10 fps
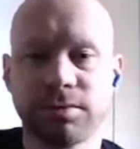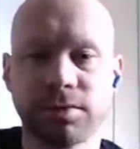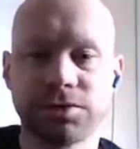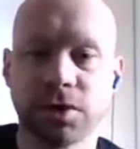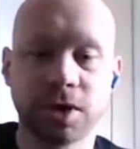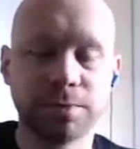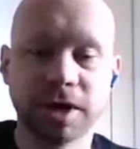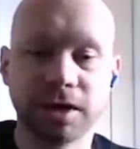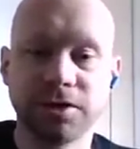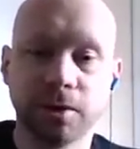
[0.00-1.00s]
So I'd be
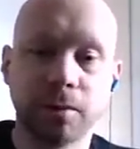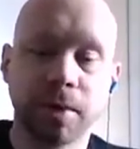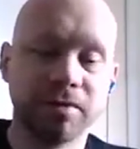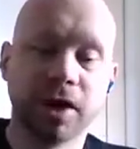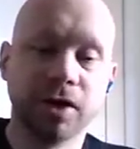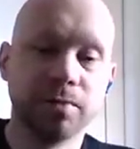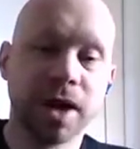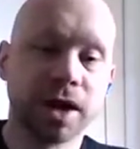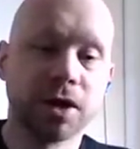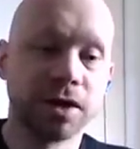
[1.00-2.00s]
getting double my value
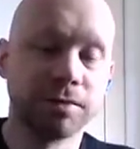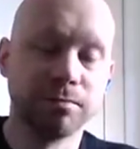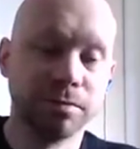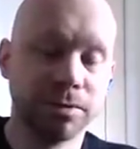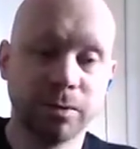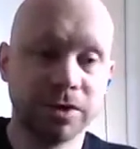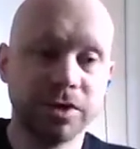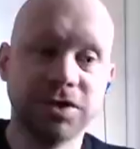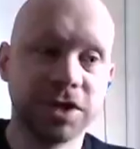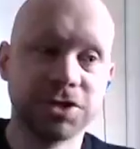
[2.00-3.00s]
back on it, and with the
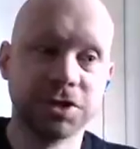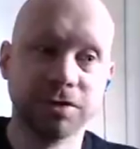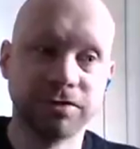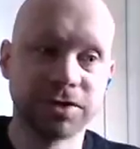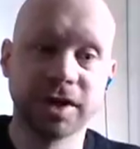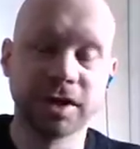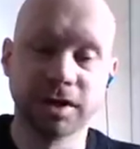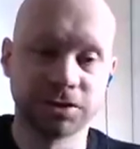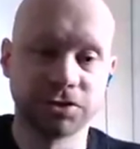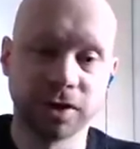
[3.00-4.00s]
intention of taking
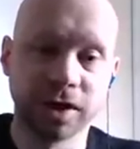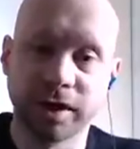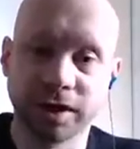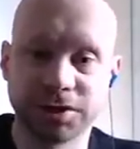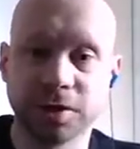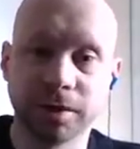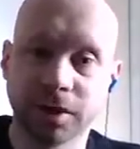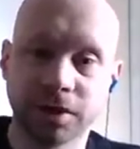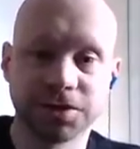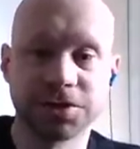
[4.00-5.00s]
it to trade against
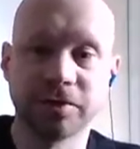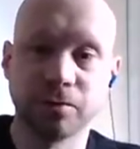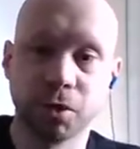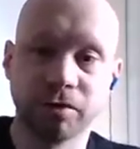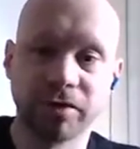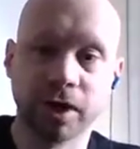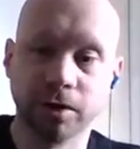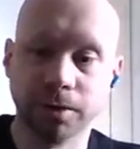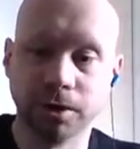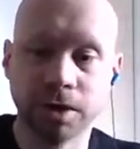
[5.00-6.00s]
something else that's even more
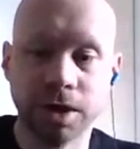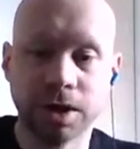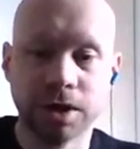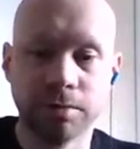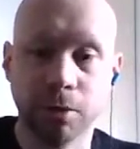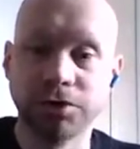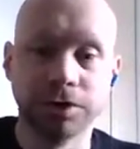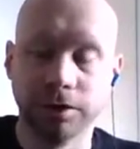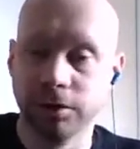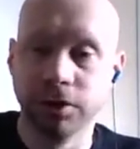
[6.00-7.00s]
valuable.
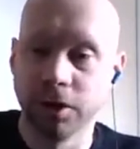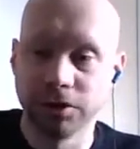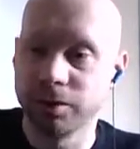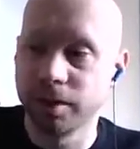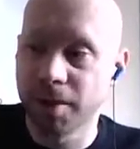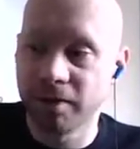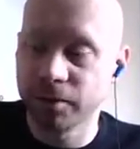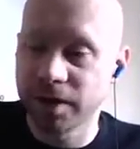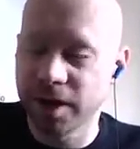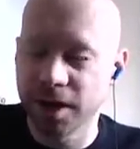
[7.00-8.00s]
Mostly Lunar is what I'm
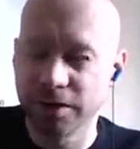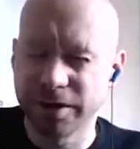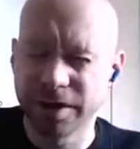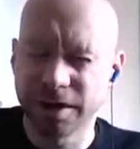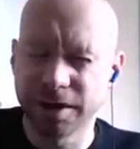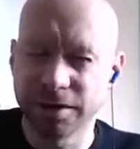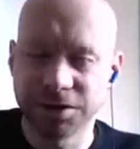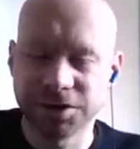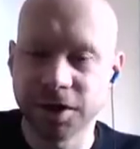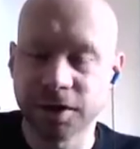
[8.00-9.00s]
after right now,
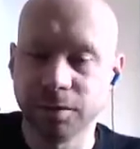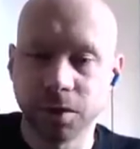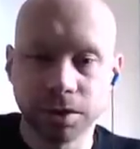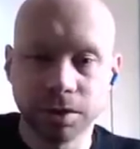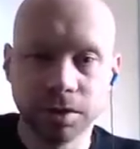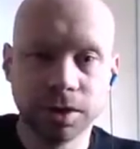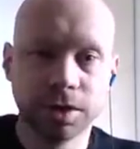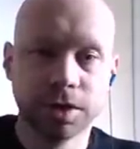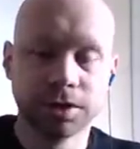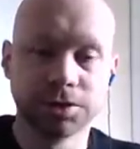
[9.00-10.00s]
the second one.
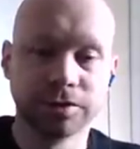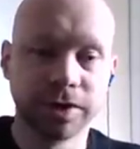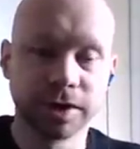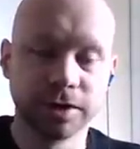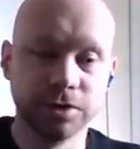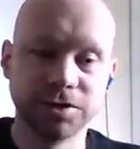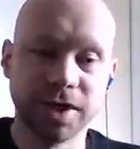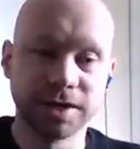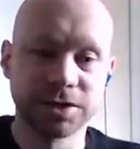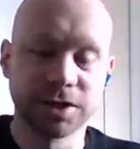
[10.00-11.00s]
So if I can use
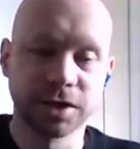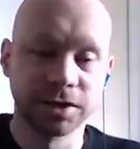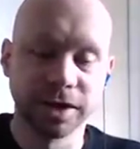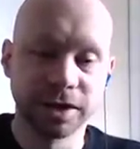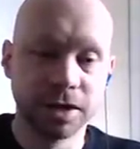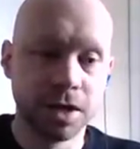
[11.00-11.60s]
that to cut like,